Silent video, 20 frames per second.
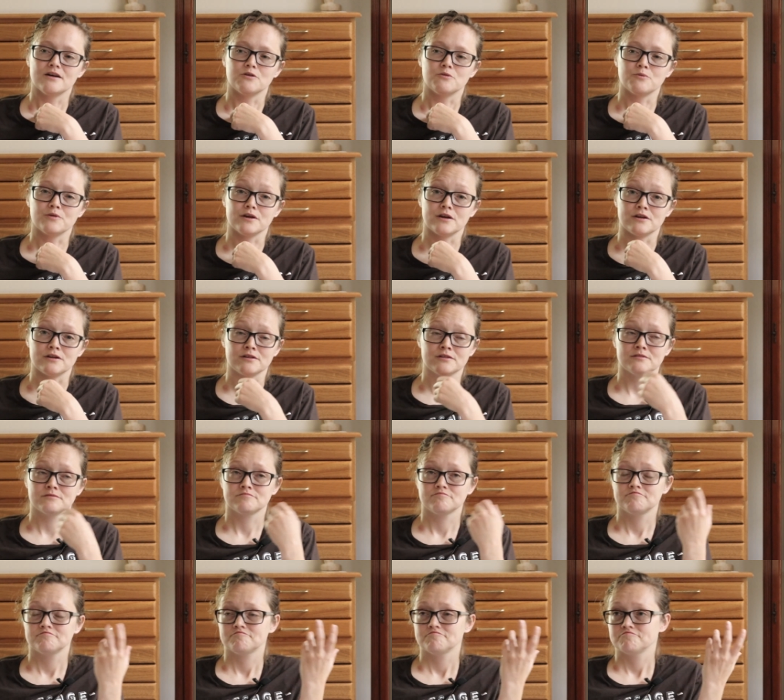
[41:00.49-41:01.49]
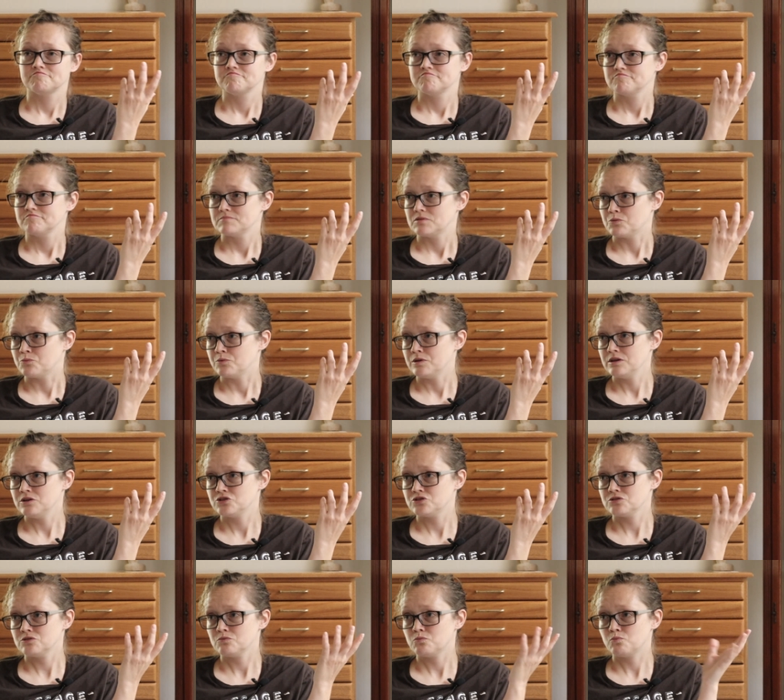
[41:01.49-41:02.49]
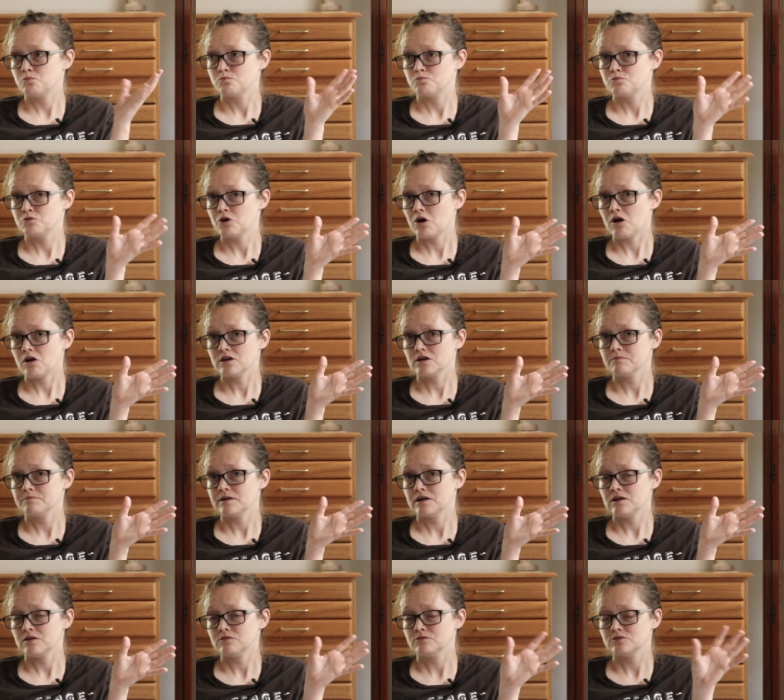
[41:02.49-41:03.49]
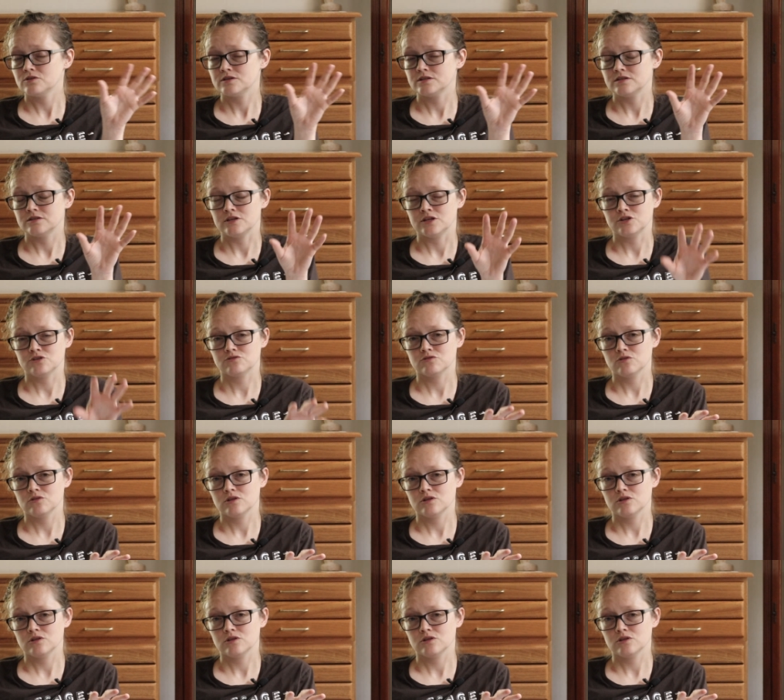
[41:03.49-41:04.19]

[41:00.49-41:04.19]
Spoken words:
where we should talk about intro